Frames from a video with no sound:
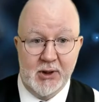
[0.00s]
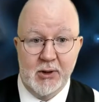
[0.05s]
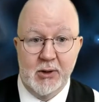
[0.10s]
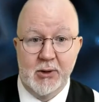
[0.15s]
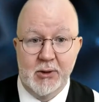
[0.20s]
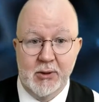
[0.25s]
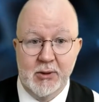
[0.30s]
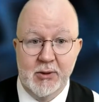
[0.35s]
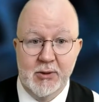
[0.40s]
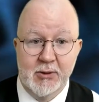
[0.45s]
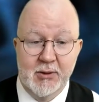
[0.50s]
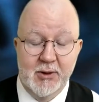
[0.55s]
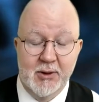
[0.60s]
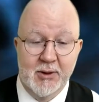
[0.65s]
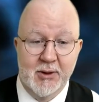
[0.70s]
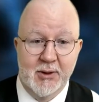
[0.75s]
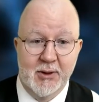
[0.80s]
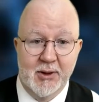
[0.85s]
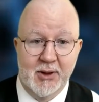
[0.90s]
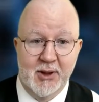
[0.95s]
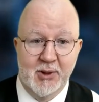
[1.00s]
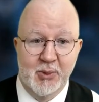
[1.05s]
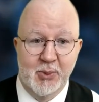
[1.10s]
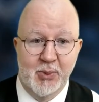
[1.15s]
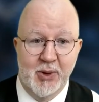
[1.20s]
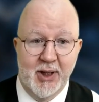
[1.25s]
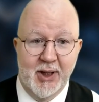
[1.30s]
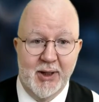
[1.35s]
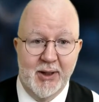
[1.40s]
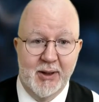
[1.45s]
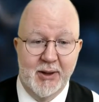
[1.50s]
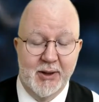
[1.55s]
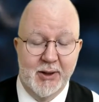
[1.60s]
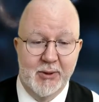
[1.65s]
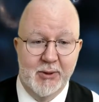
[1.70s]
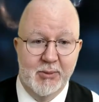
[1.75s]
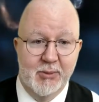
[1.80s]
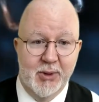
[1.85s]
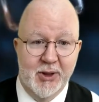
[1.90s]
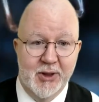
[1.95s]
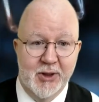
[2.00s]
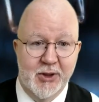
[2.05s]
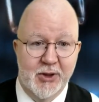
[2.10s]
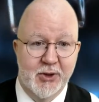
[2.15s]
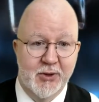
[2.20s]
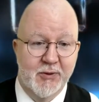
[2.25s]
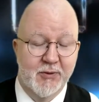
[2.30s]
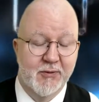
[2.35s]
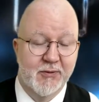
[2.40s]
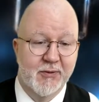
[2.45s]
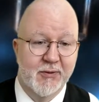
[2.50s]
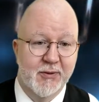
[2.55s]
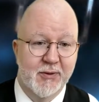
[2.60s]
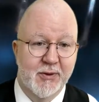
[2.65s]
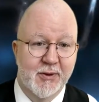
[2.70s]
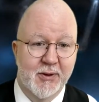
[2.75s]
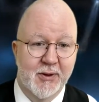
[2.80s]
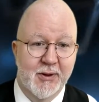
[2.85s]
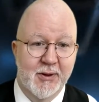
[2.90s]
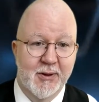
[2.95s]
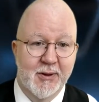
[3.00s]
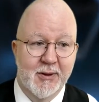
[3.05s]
could compile a good bunch of